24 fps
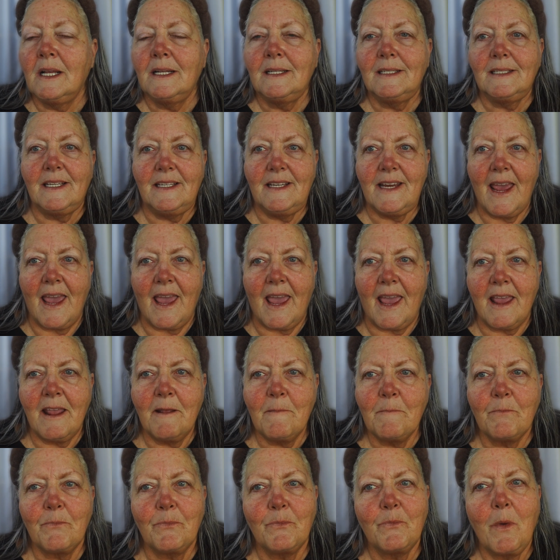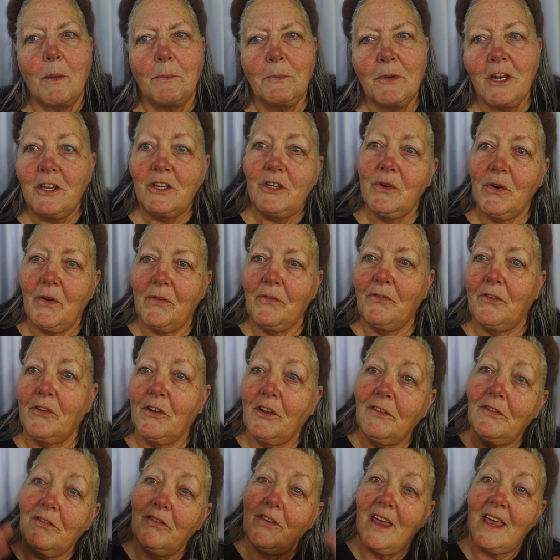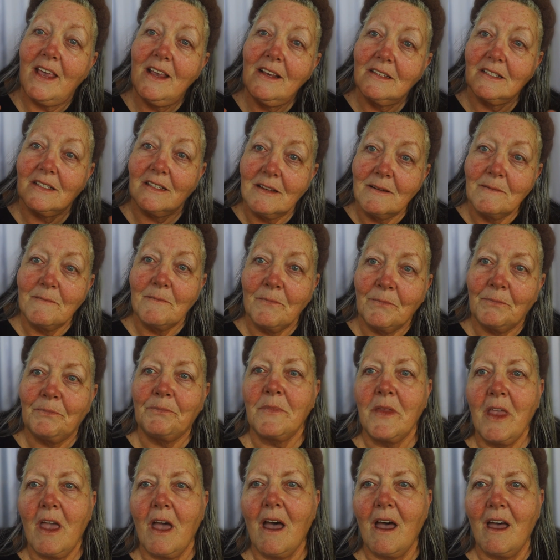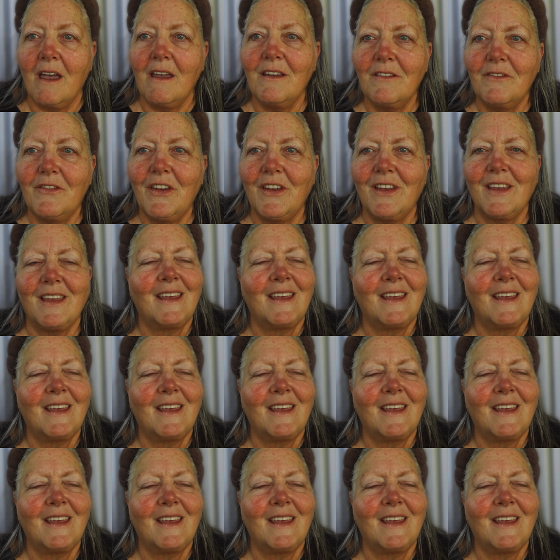today I'm going to do a full face of